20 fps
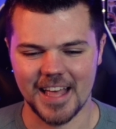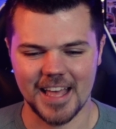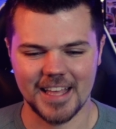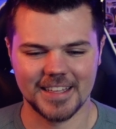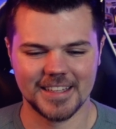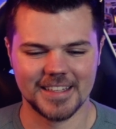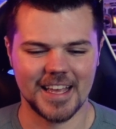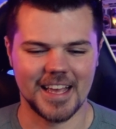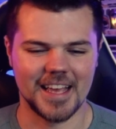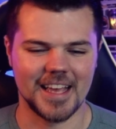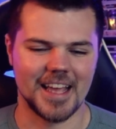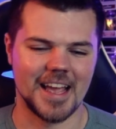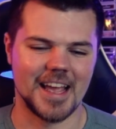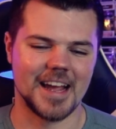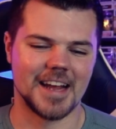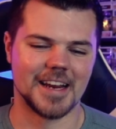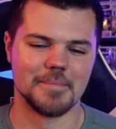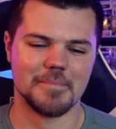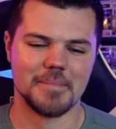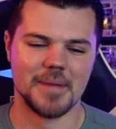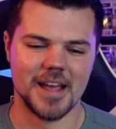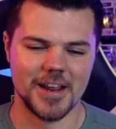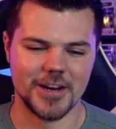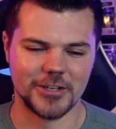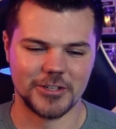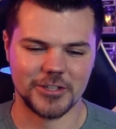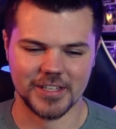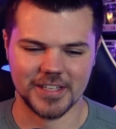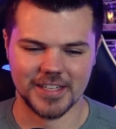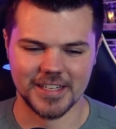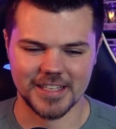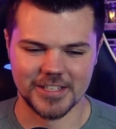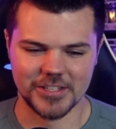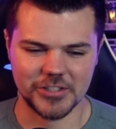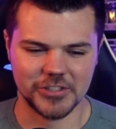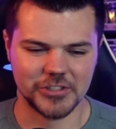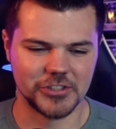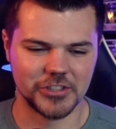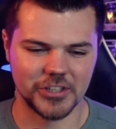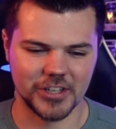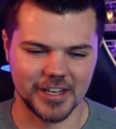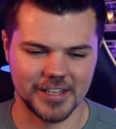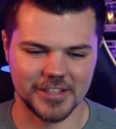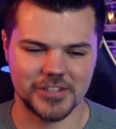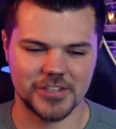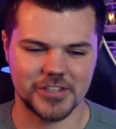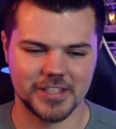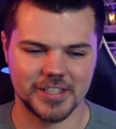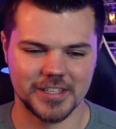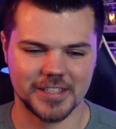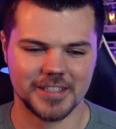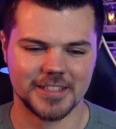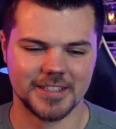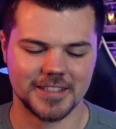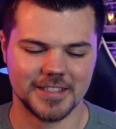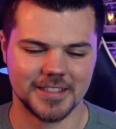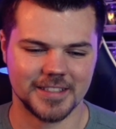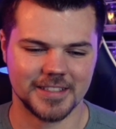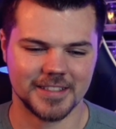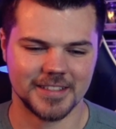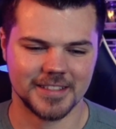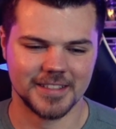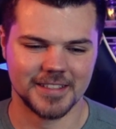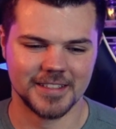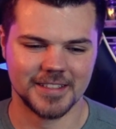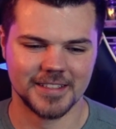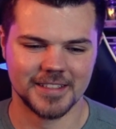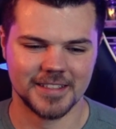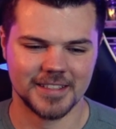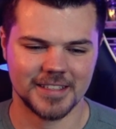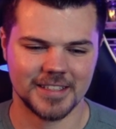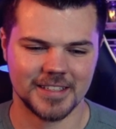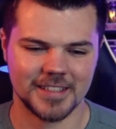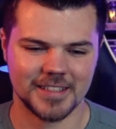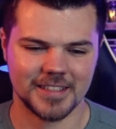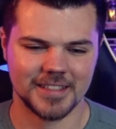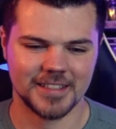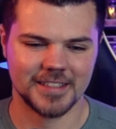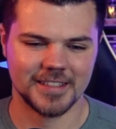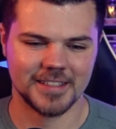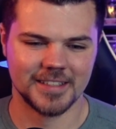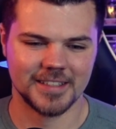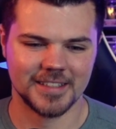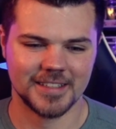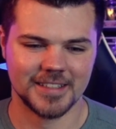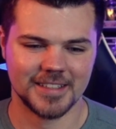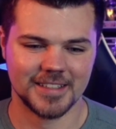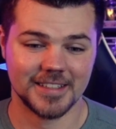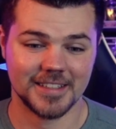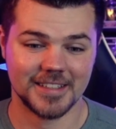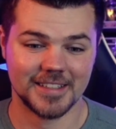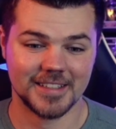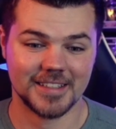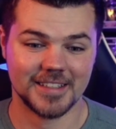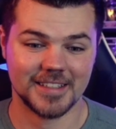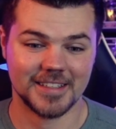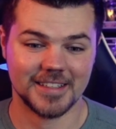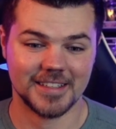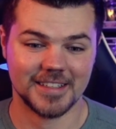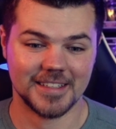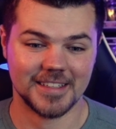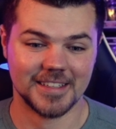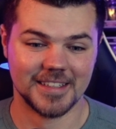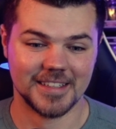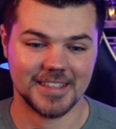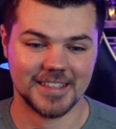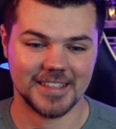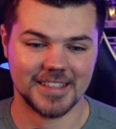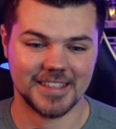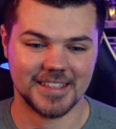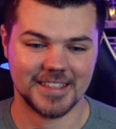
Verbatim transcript: Ready, Captain? Animation is just... This is exciting. A new adventure. I'm going to grant you